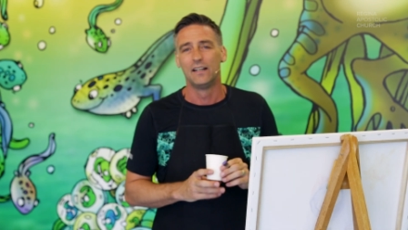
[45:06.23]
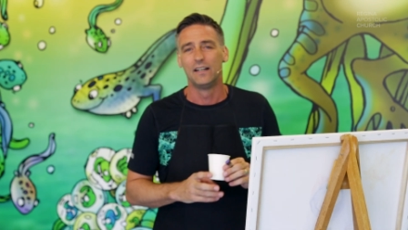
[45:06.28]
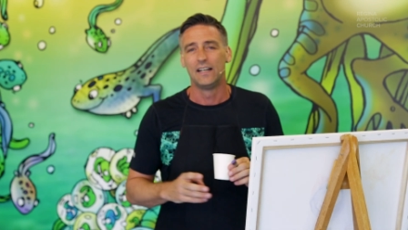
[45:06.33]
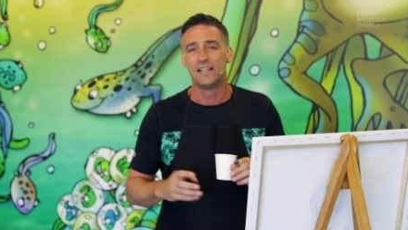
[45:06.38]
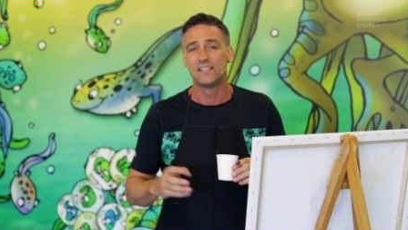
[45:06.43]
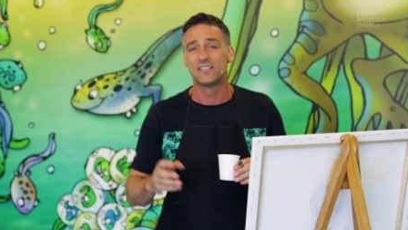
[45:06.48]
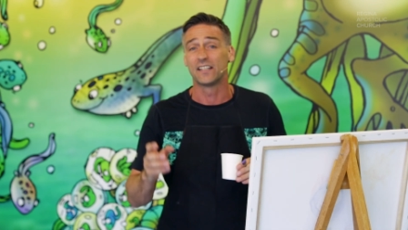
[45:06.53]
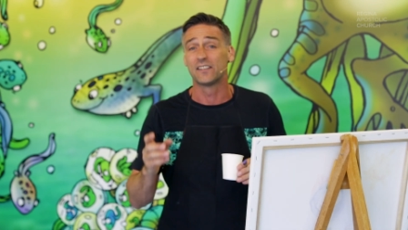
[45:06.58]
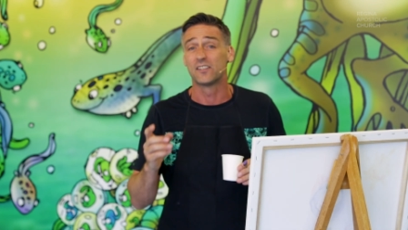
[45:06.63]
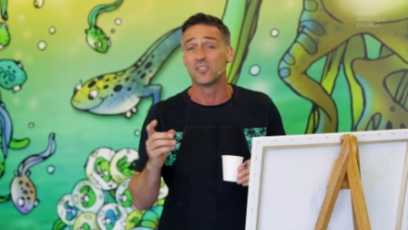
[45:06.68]

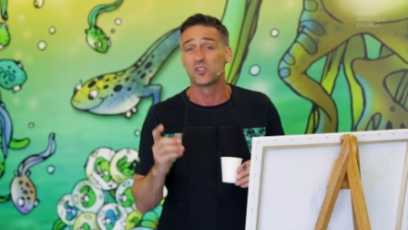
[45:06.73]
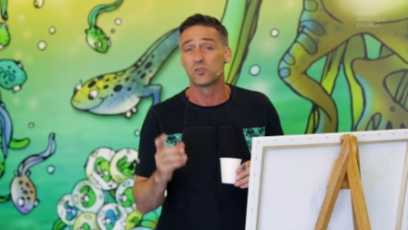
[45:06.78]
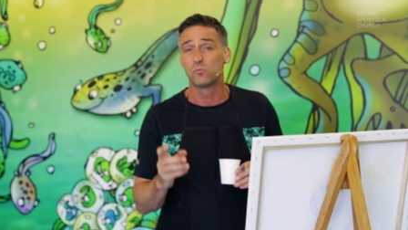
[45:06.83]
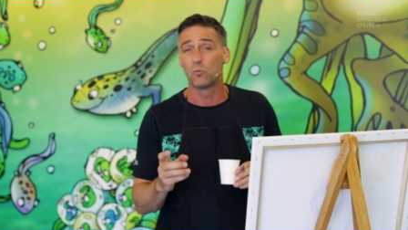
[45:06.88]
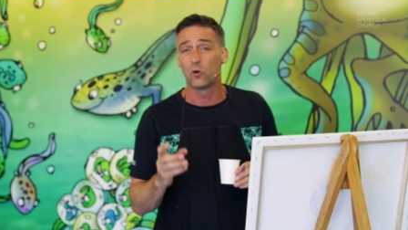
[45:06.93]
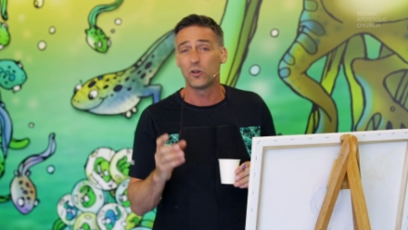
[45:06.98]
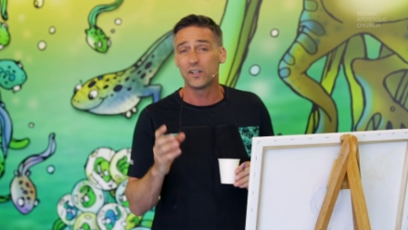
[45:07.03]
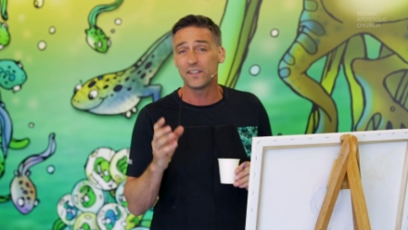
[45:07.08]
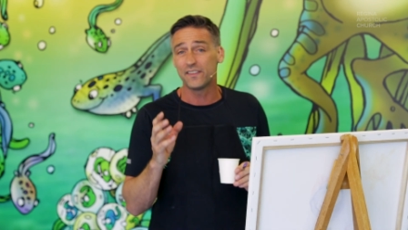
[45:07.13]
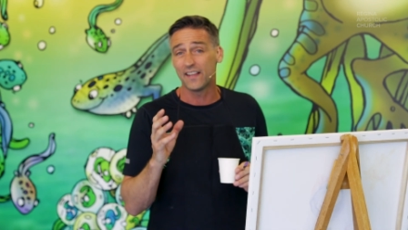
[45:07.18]
He's like, this
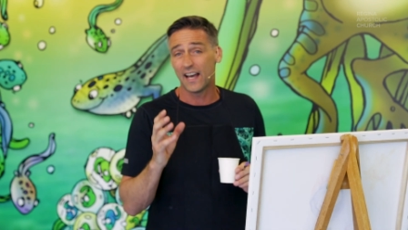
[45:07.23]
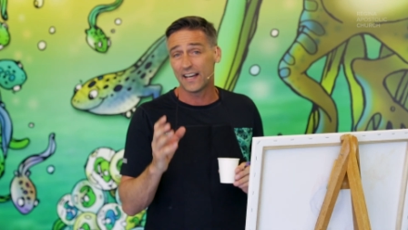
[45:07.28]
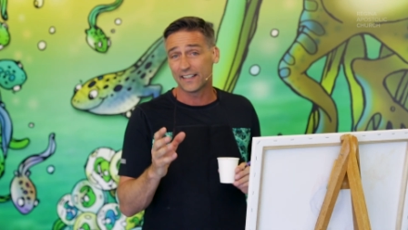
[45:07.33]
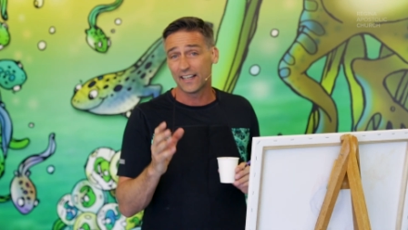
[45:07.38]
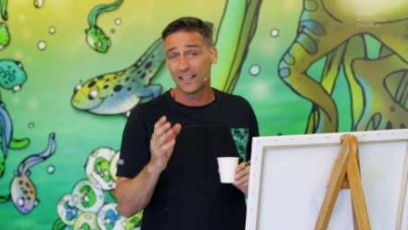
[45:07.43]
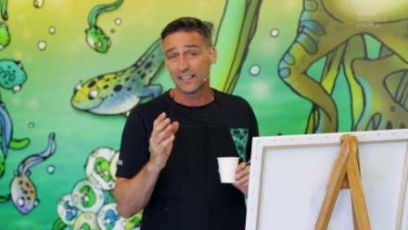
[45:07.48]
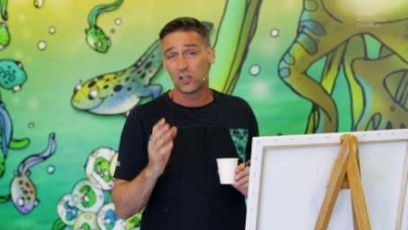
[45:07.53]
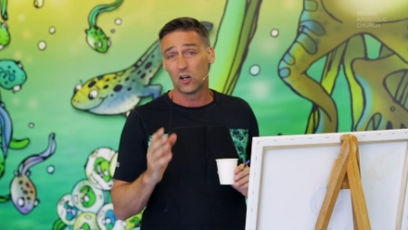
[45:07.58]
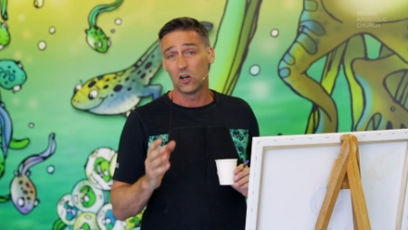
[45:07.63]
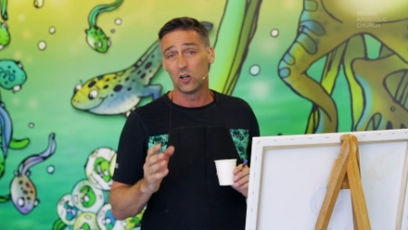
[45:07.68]
morning that
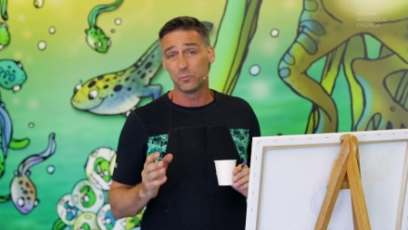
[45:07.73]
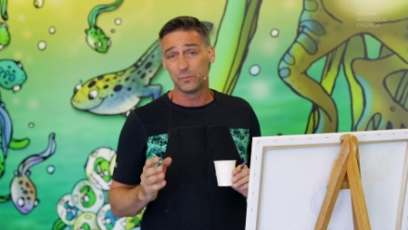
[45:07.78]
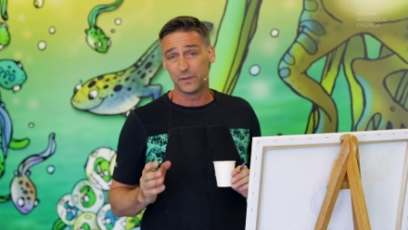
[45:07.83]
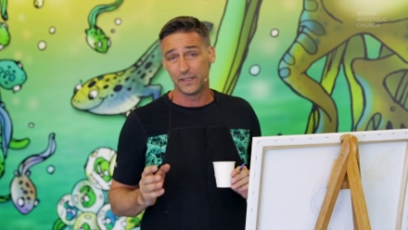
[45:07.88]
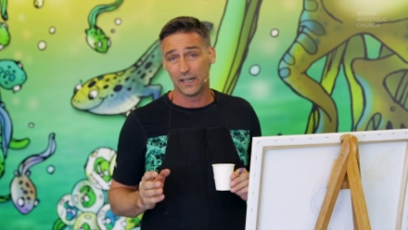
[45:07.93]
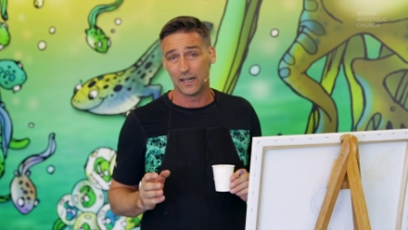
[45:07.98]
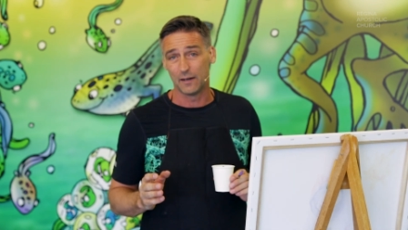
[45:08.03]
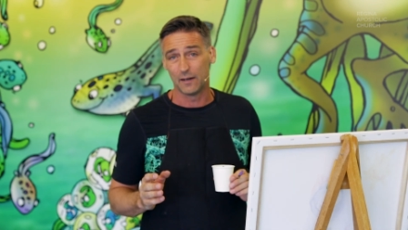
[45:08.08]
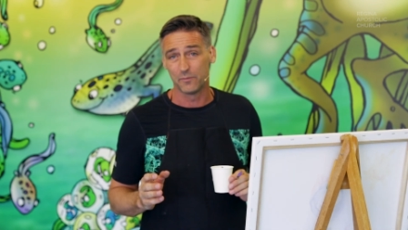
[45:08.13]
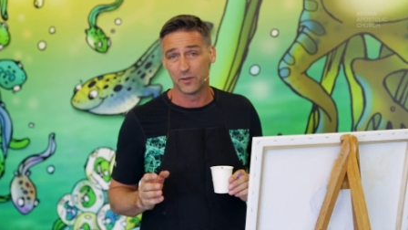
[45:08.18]
guy called
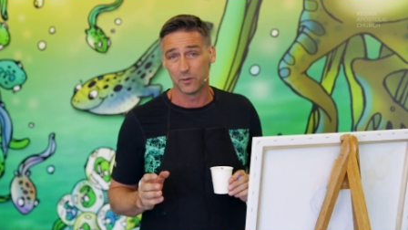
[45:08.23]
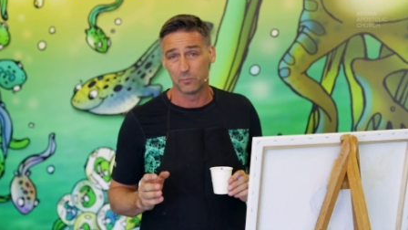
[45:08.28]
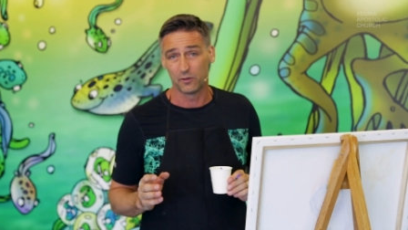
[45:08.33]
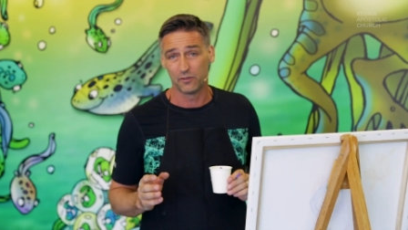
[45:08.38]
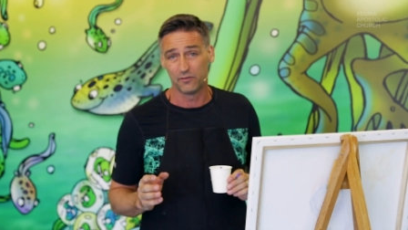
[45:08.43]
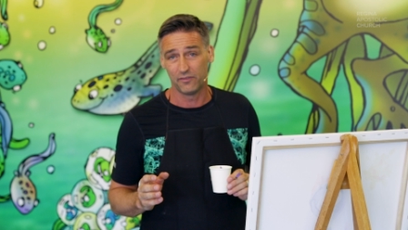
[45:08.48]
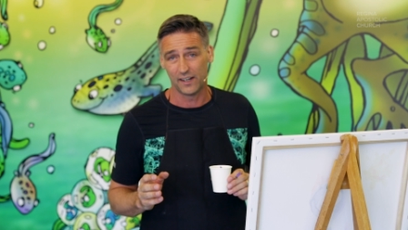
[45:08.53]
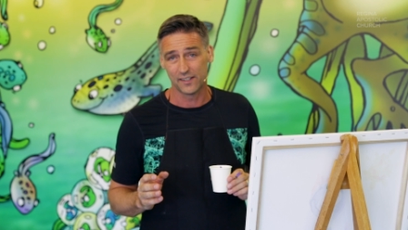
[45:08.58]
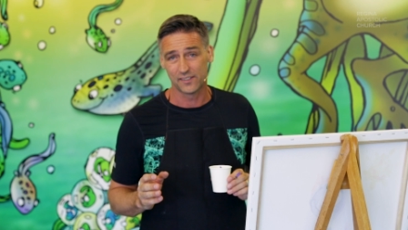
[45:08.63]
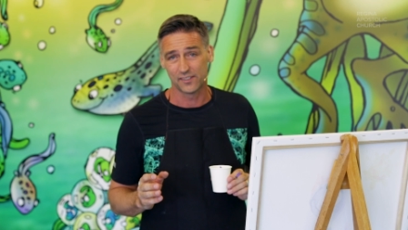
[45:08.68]
me up, the
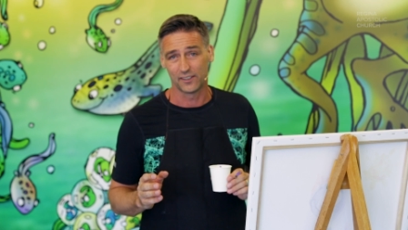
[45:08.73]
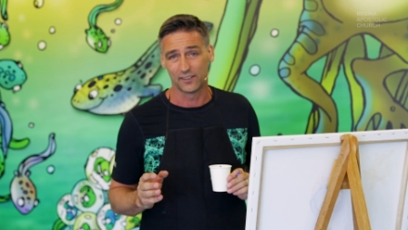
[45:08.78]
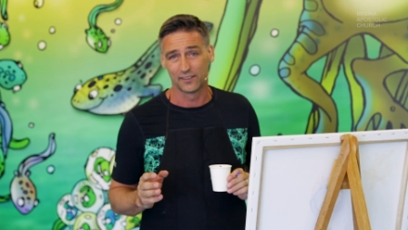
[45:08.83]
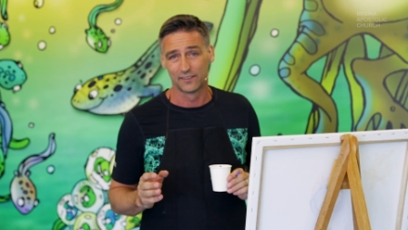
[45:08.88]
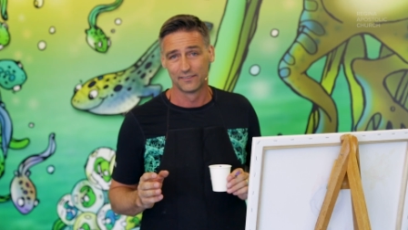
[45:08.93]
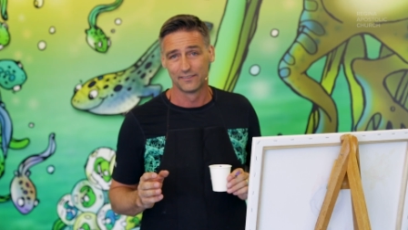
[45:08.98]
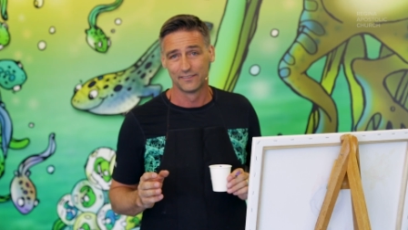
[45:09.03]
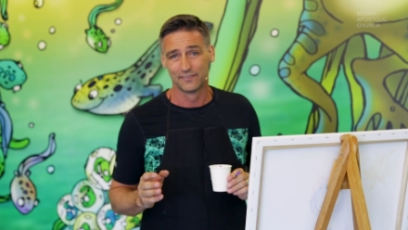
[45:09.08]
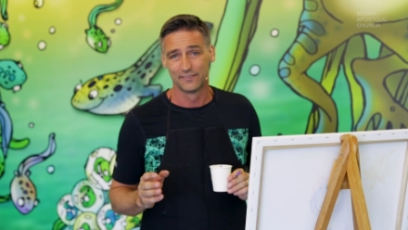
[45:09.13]
professor.